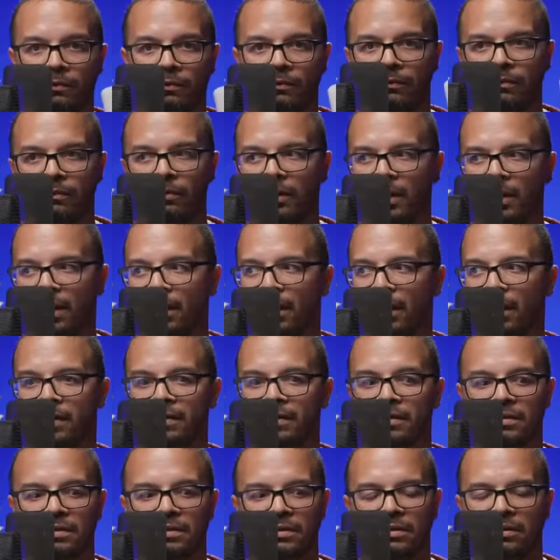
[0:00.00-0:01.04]
that
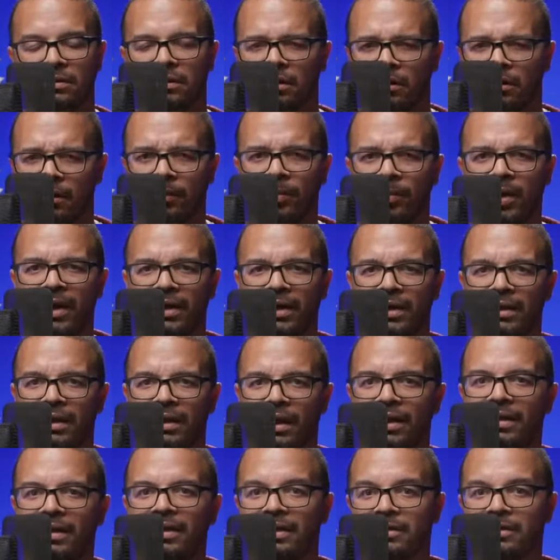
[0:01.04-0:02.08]
has, you know, a pocket
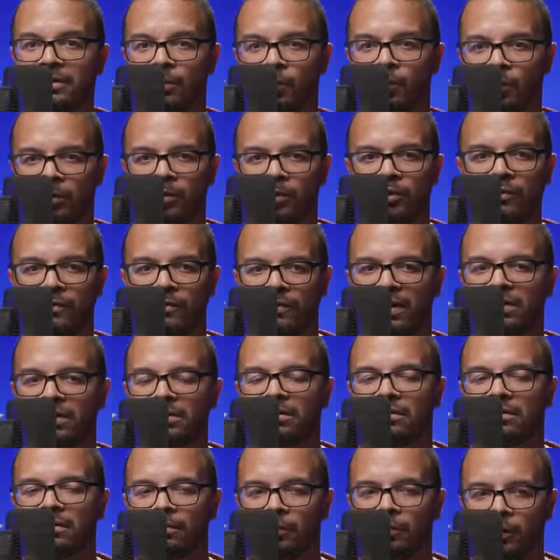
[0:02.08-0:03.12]
light that's more
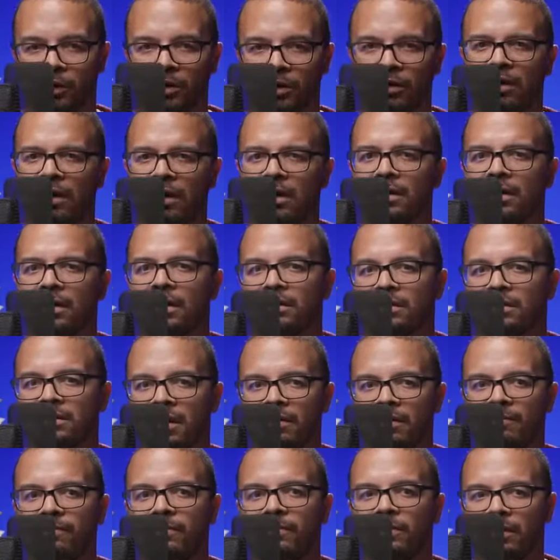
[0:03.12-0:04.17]
professional, more
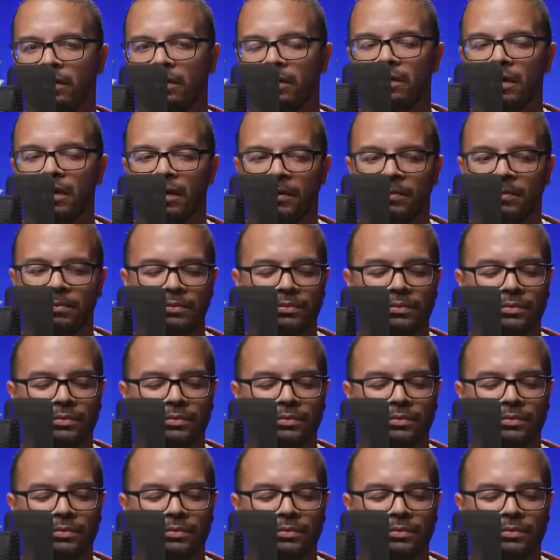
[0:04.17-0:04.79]
set for